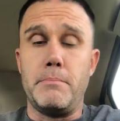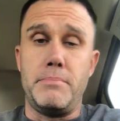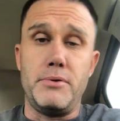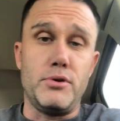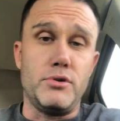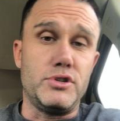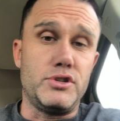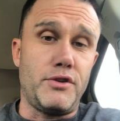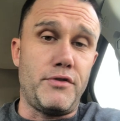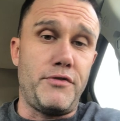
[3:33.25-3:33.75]

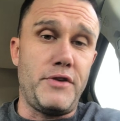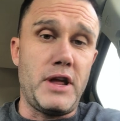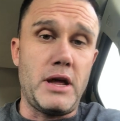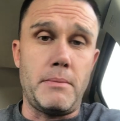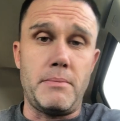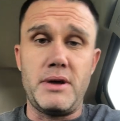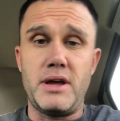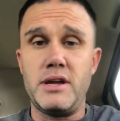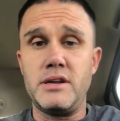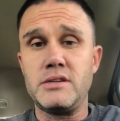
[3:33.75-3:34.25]
build your
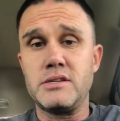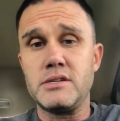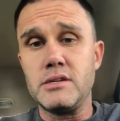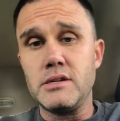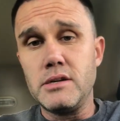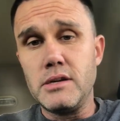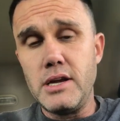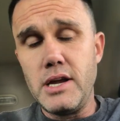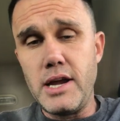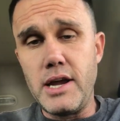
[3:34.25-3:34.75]
fan base
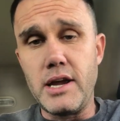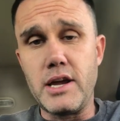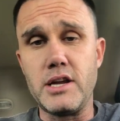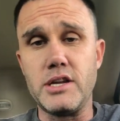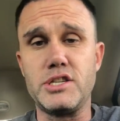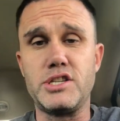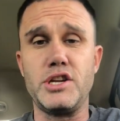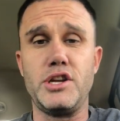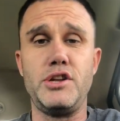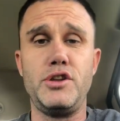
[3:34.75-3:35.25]
and
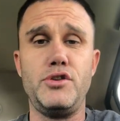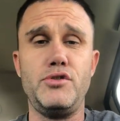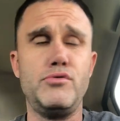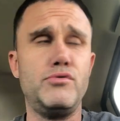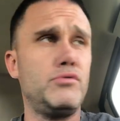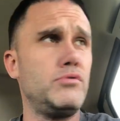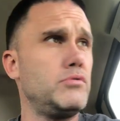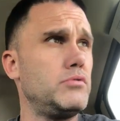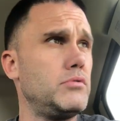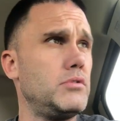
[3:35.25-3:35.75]

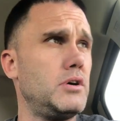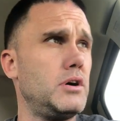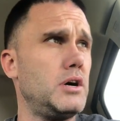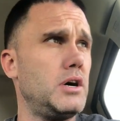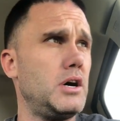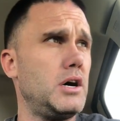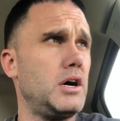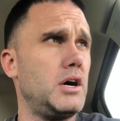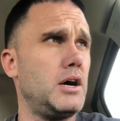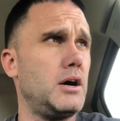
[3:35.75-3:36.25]
continue
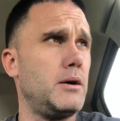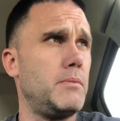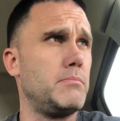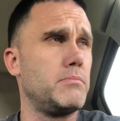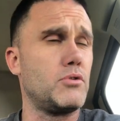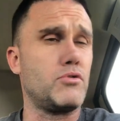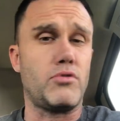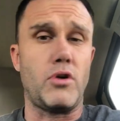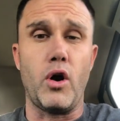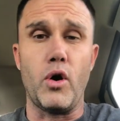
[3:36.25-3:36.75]

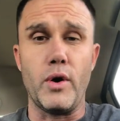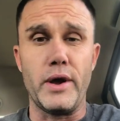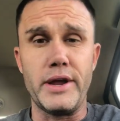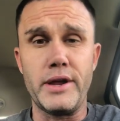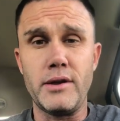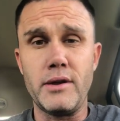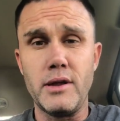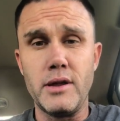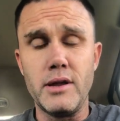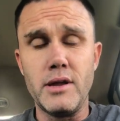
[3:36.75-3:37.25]

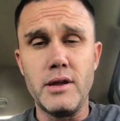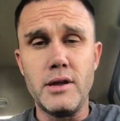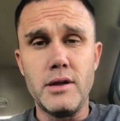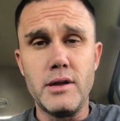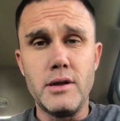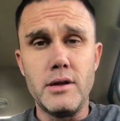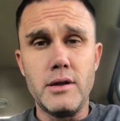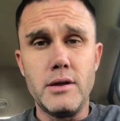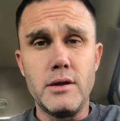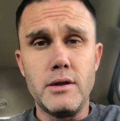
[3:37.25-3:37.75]
growing
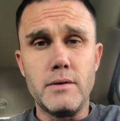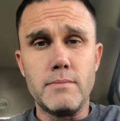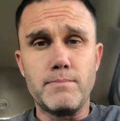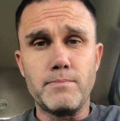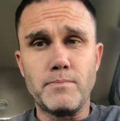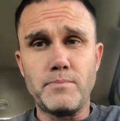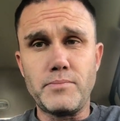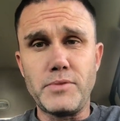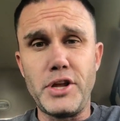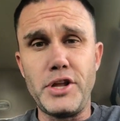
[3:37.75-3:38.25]

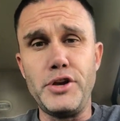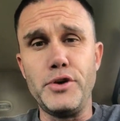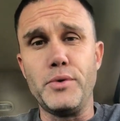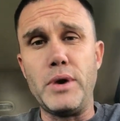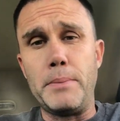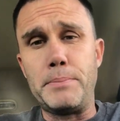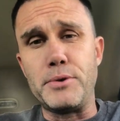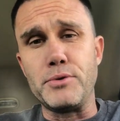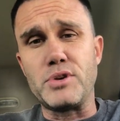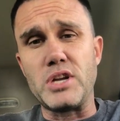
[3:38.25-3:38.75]
in your
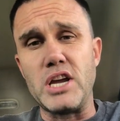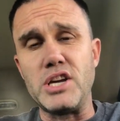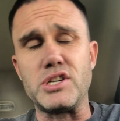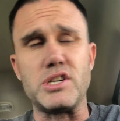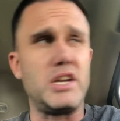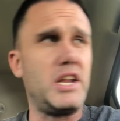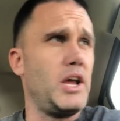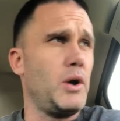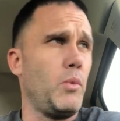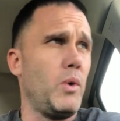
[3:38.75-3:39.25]

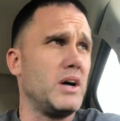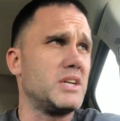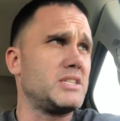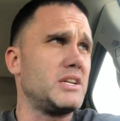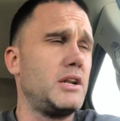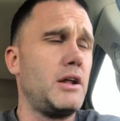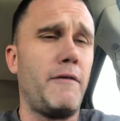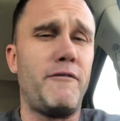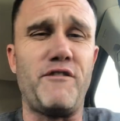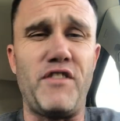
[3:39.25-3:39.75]
reputation. It
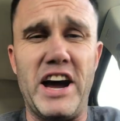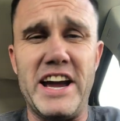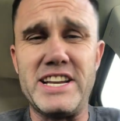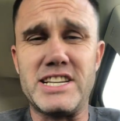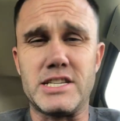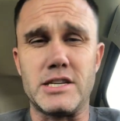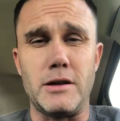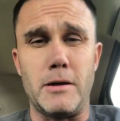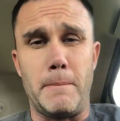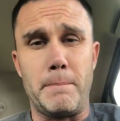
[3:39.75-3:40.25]
wasn't a
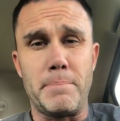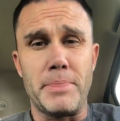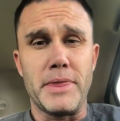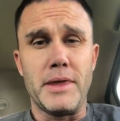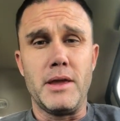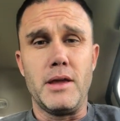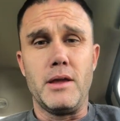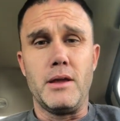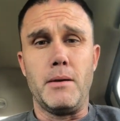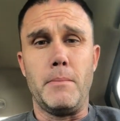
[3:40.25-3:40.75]
fight to
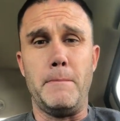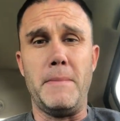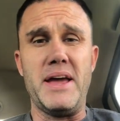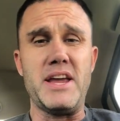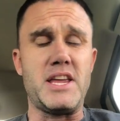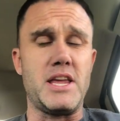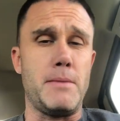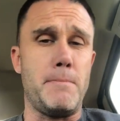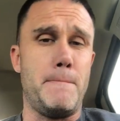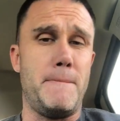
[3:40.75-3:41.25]

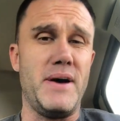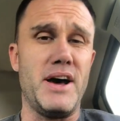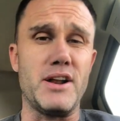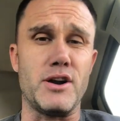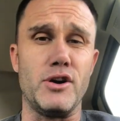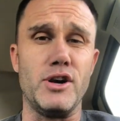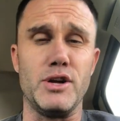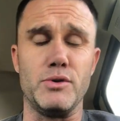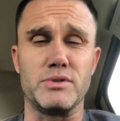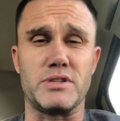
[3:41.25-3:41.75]
make him
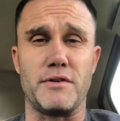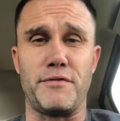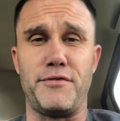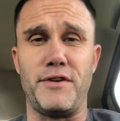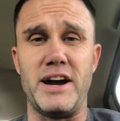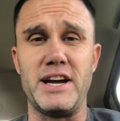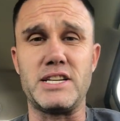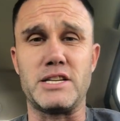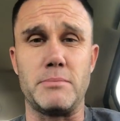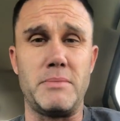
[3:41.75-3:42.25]
better. It was a
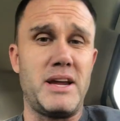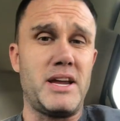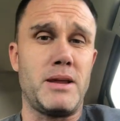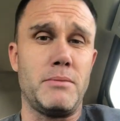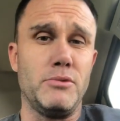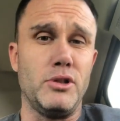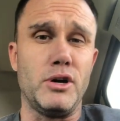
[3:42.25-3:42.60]
fight to make him